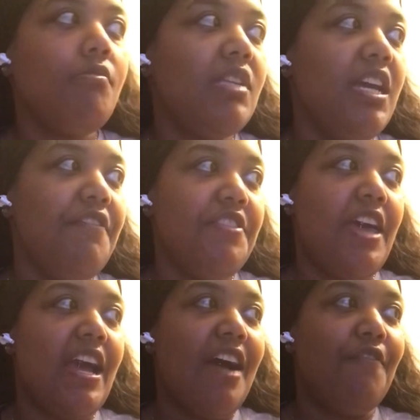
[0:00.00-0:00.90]

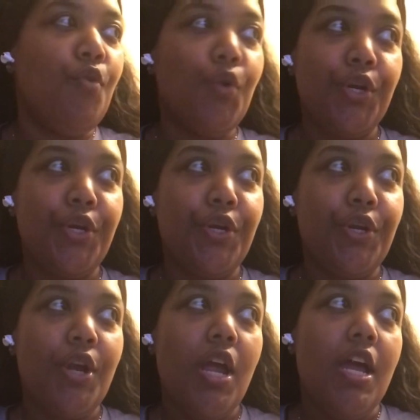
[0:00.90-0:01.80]
Everything I've
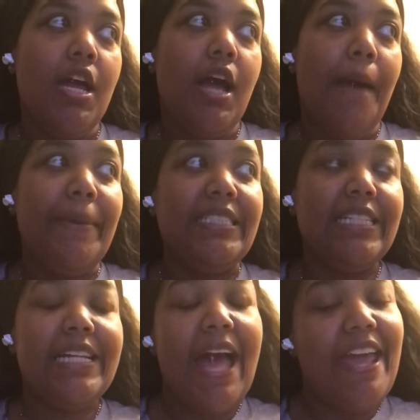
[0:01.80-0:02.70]
ordered. I
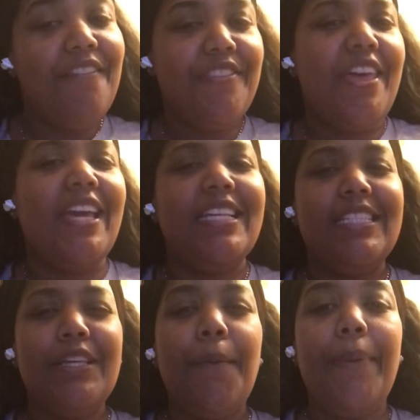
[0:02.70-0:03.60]
basically got everything
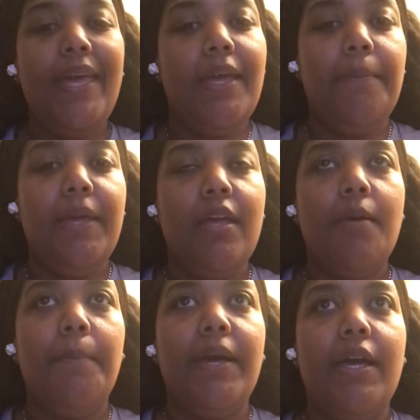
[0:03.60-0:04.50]
except pigment,
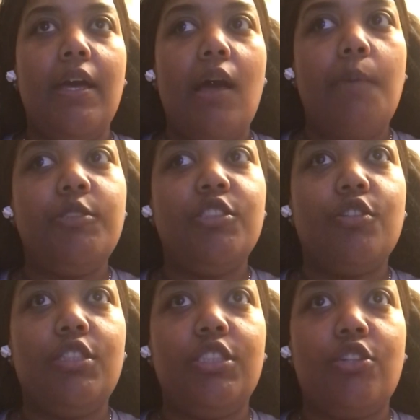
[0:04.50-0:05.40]
but I'm just
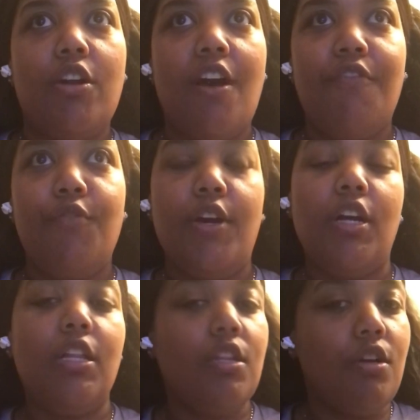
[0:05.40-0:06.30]
going to start off with a
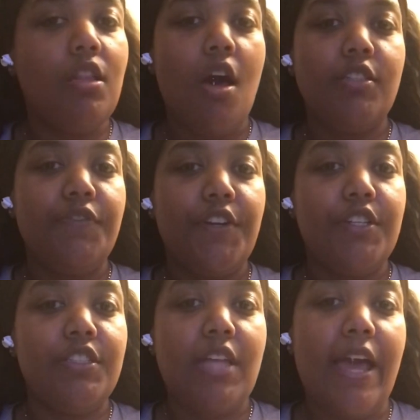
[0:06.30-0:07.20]
clear gloss
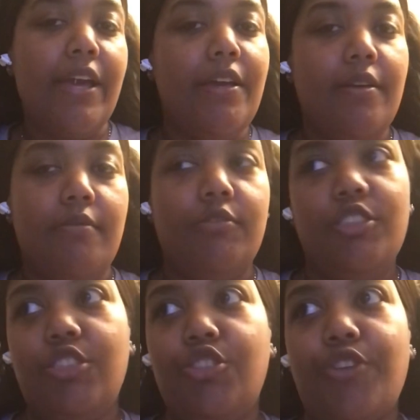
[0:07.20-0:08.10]
first, like
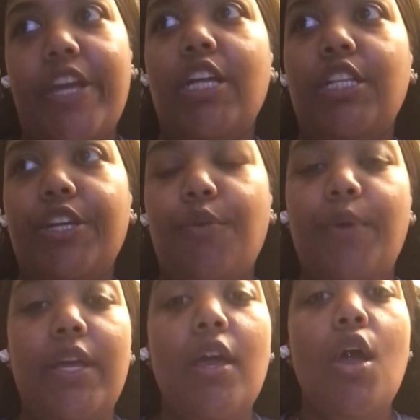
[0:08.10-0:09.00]
just straight clear
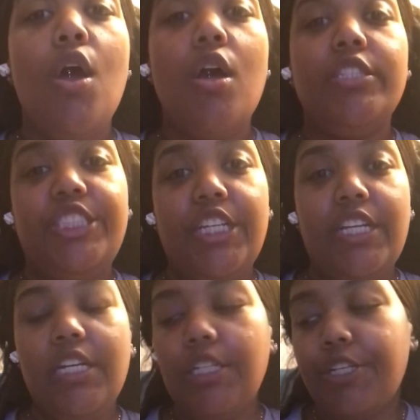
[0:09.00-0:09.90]
with
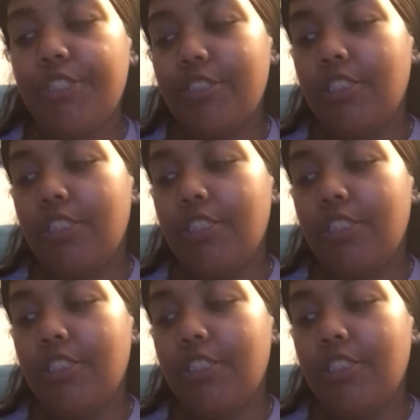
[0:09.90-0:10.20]
chunky glitters.